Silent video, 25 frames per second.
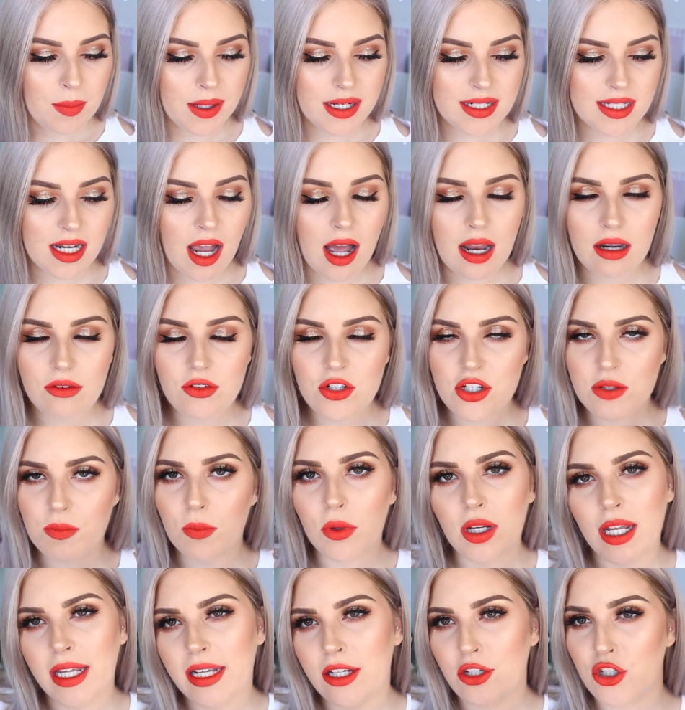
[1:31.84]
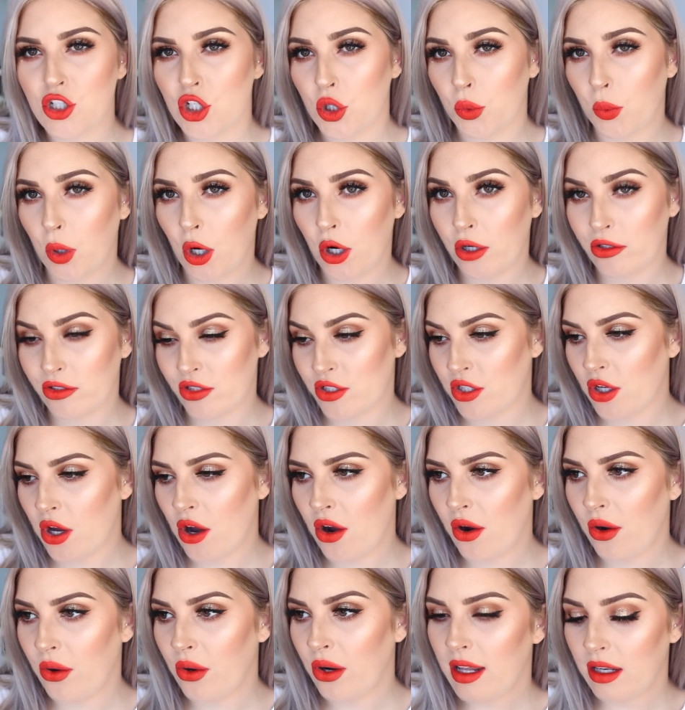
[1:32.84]
but it's kind of just more like a duo.
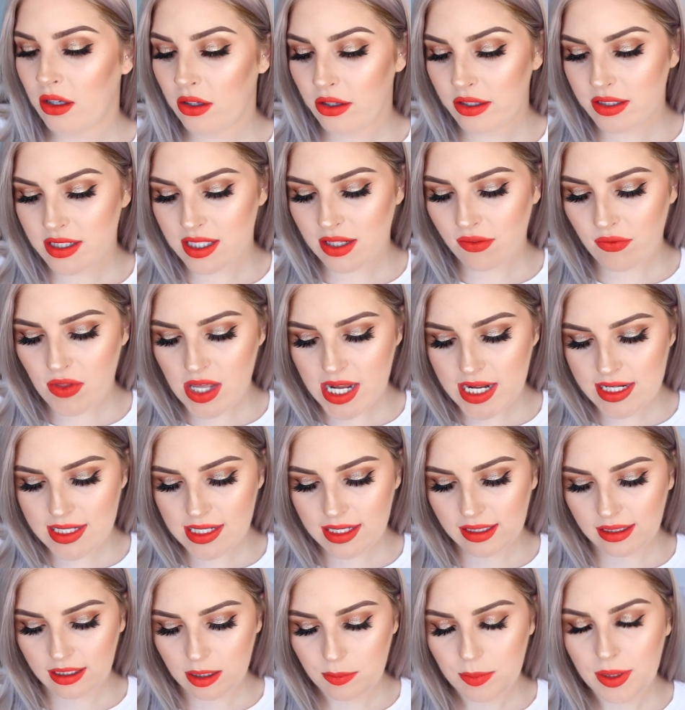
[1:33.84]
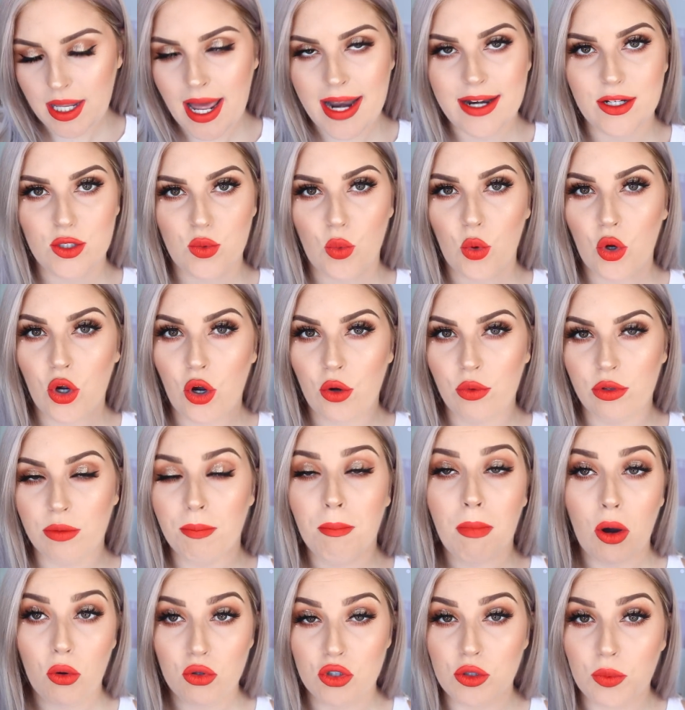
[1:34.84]
So lots of these lip liners will go with
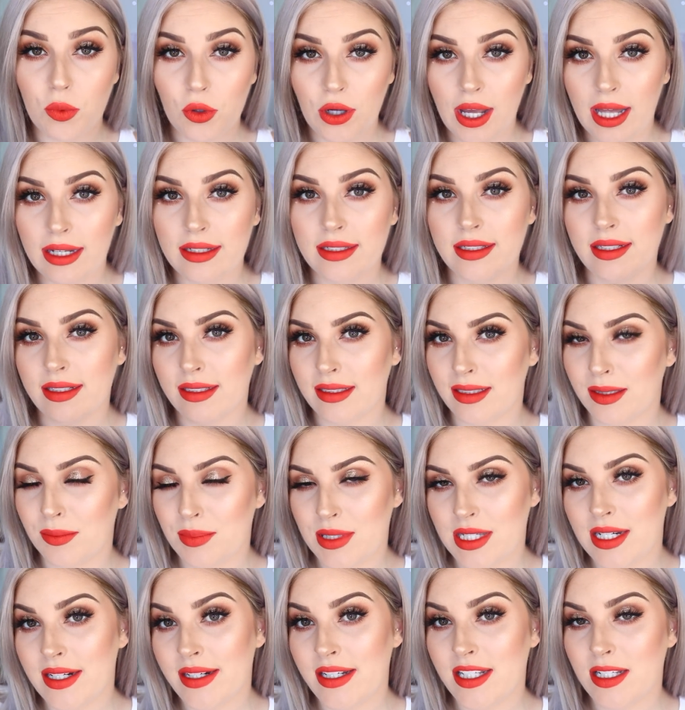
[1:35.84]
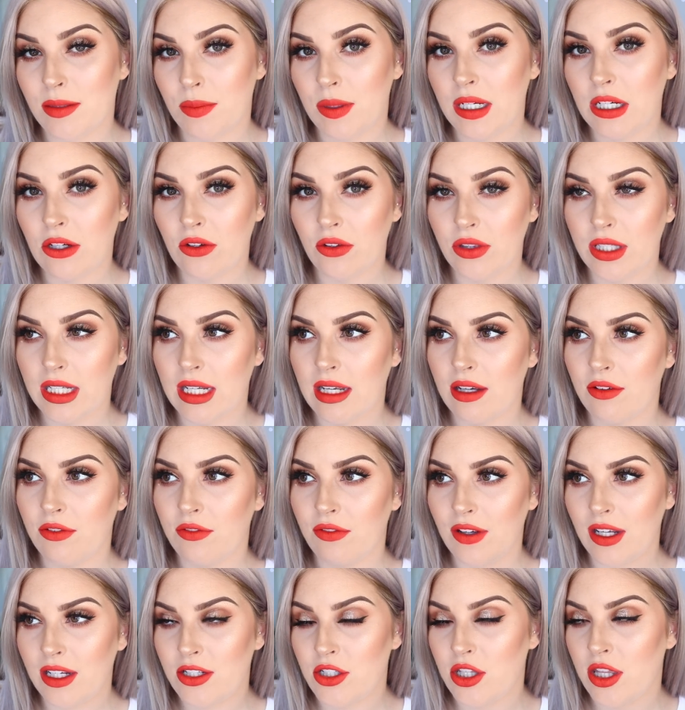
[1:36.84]
multiple colored lipsticks depending on the
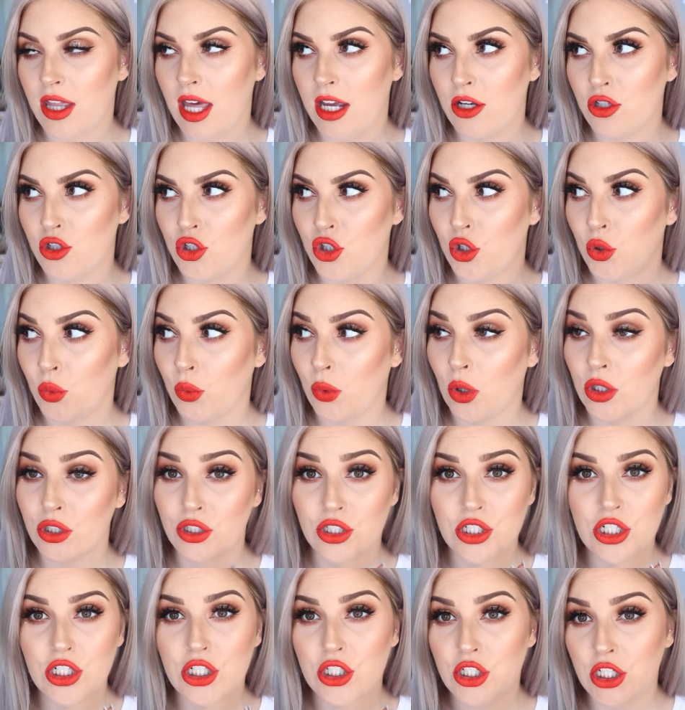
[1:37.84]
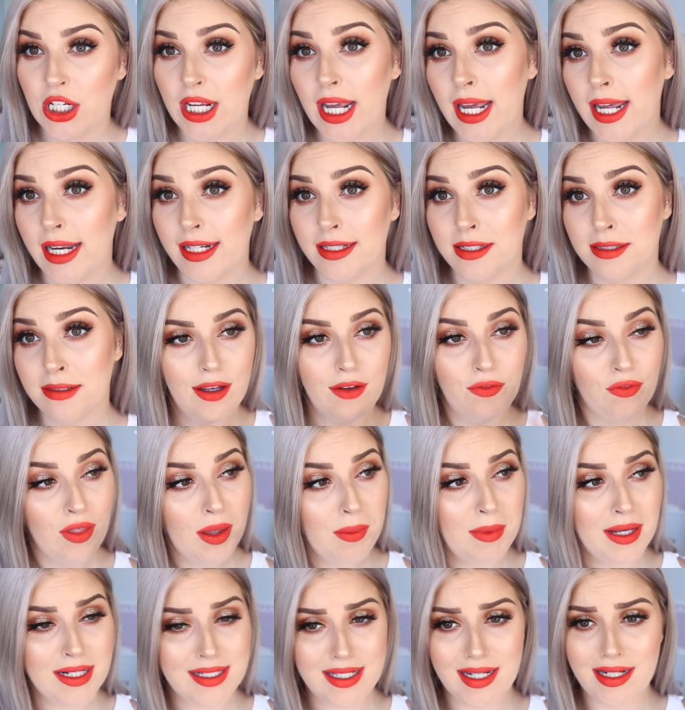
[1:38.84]
effect that you want to get, if
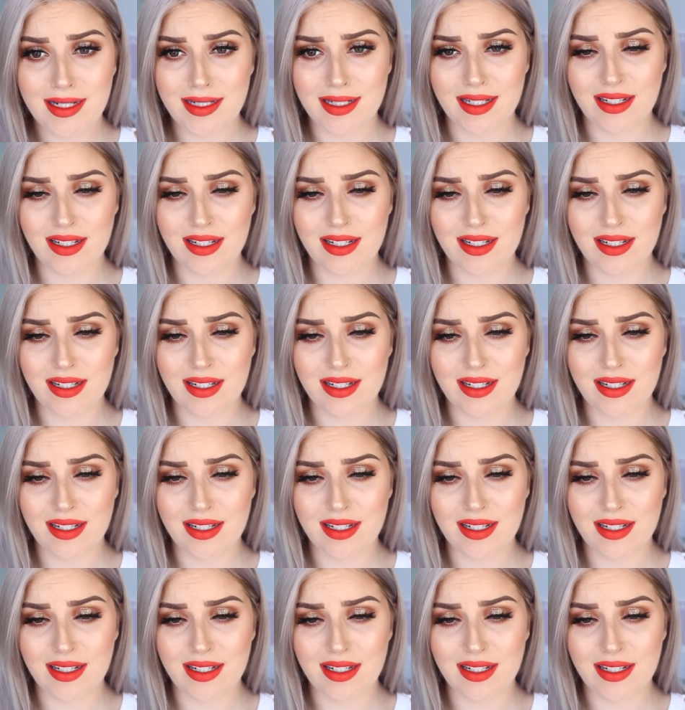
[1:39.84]
that makes any